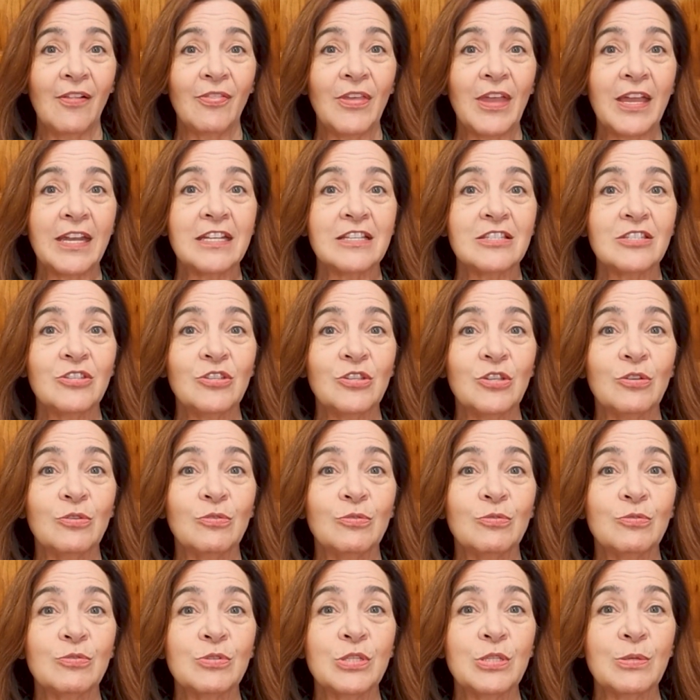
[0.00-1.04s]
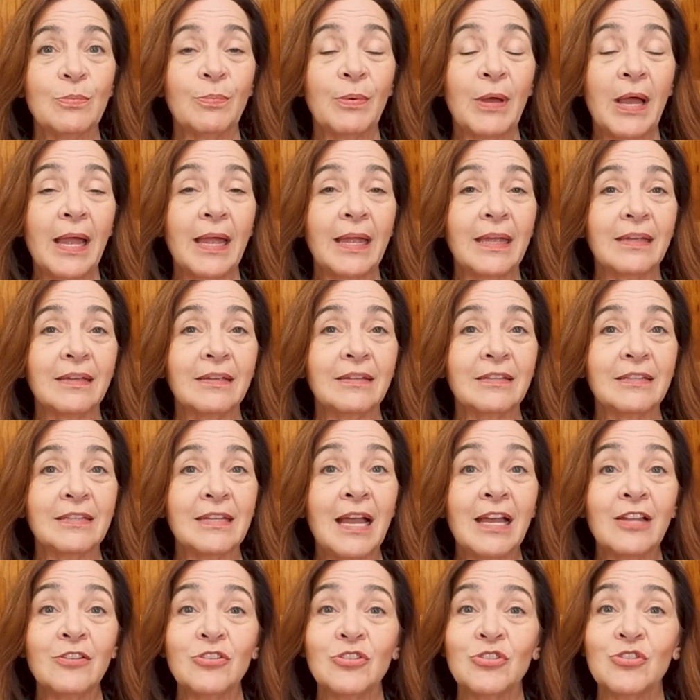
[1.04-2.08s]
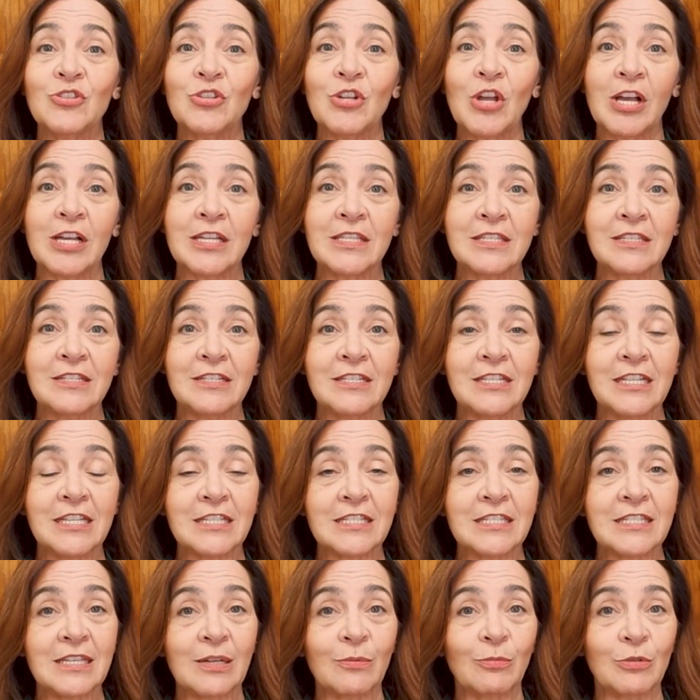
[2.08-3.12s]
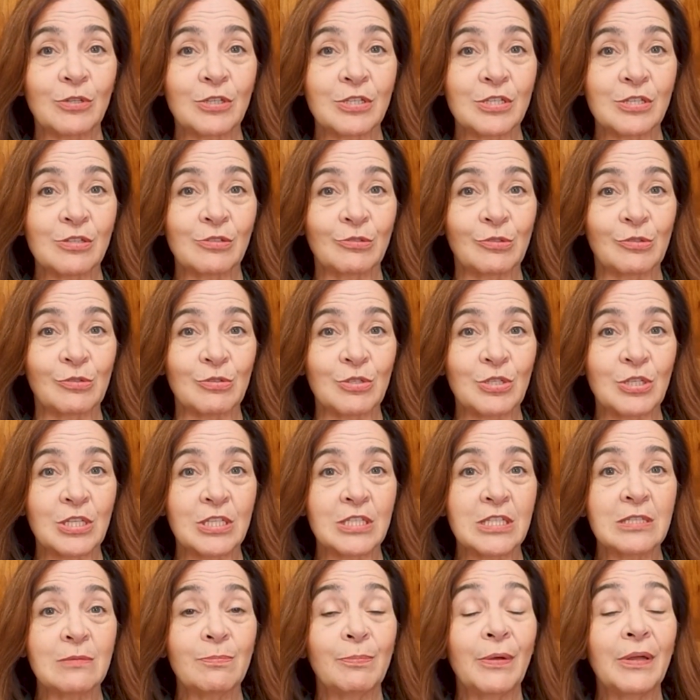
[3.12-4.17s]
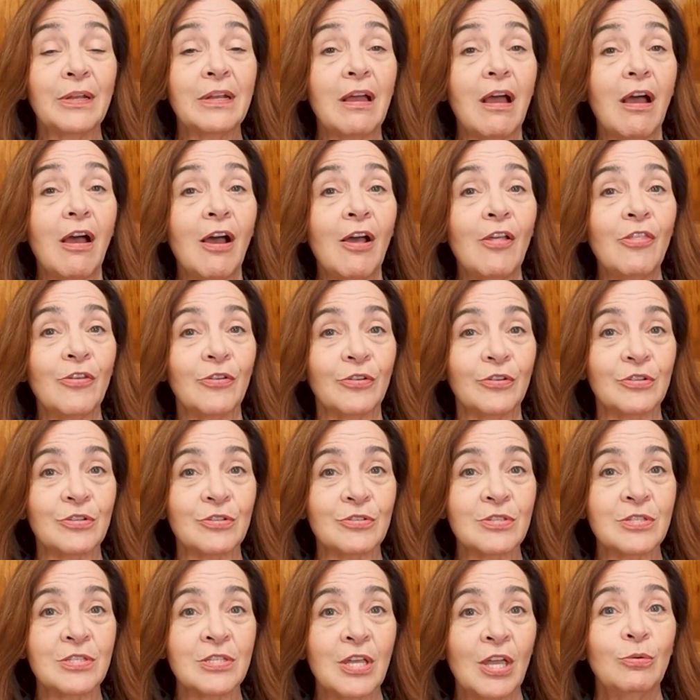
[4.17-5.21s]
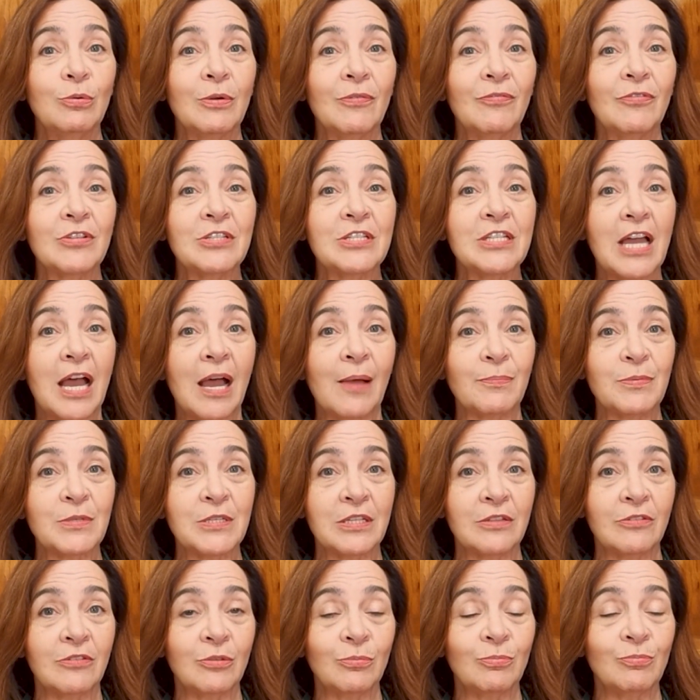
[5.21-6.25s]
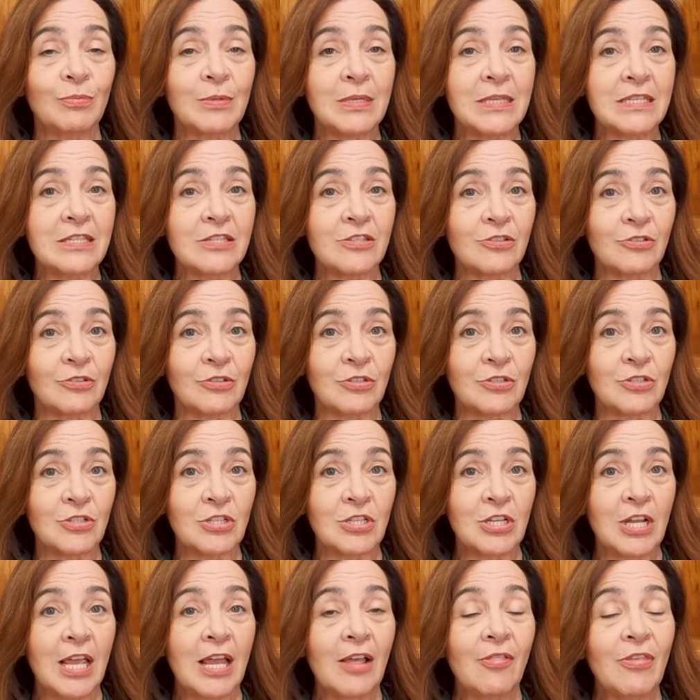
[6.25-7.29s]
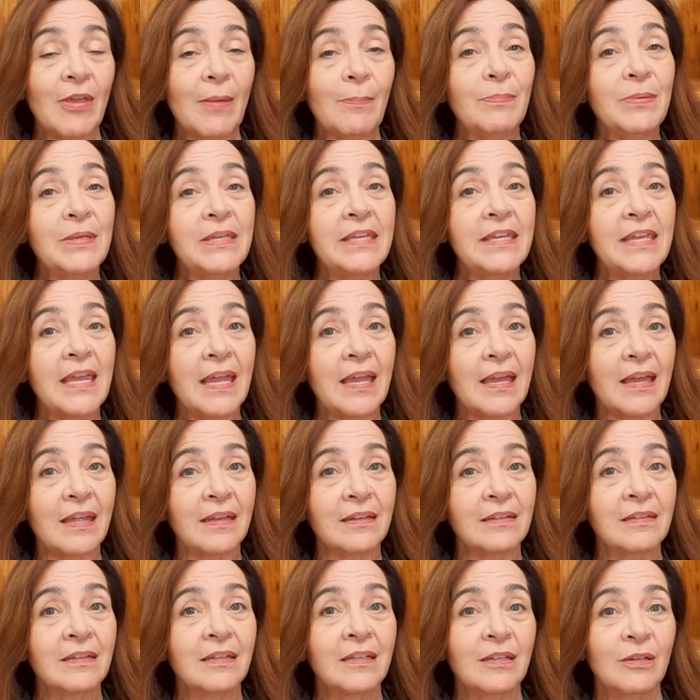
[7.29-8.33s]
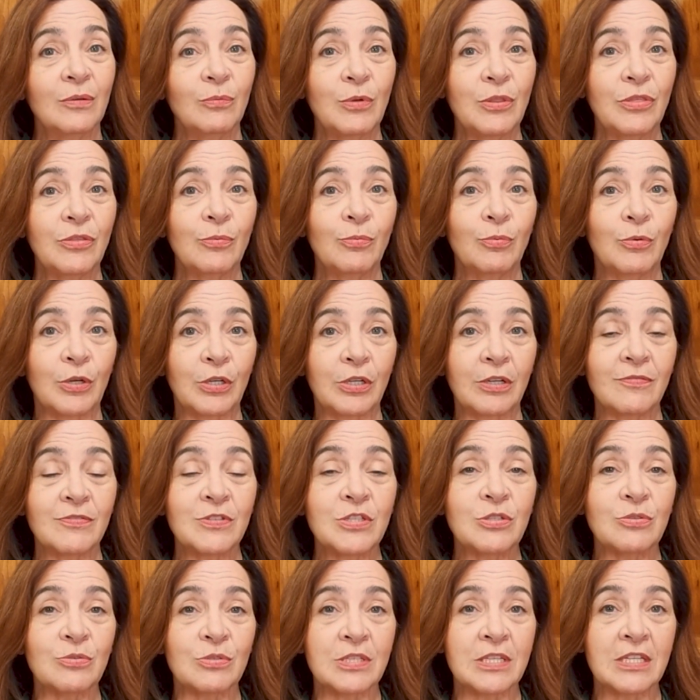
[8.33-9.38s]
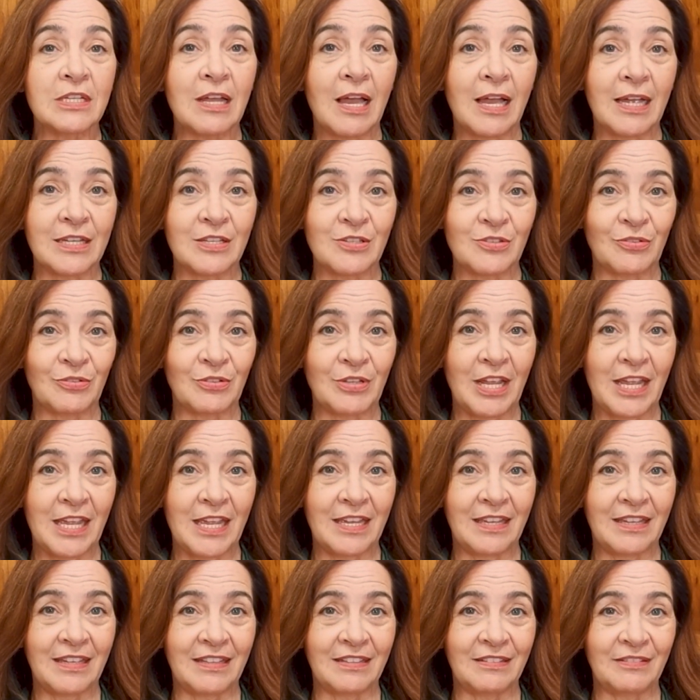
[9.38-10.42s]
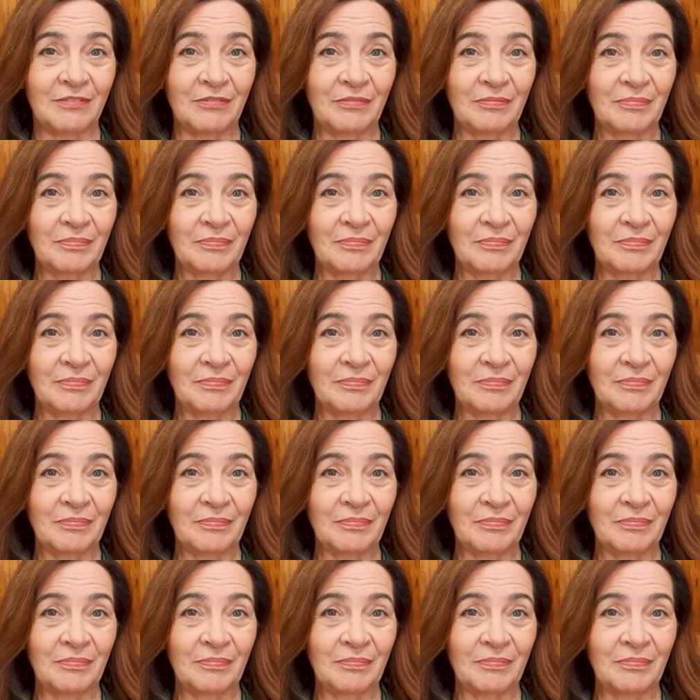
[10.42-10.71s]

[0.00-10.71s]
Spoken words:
that is used by not just DSI Work Solutions, but others who have adopted the research that began with the work of Susan Eisenhagen.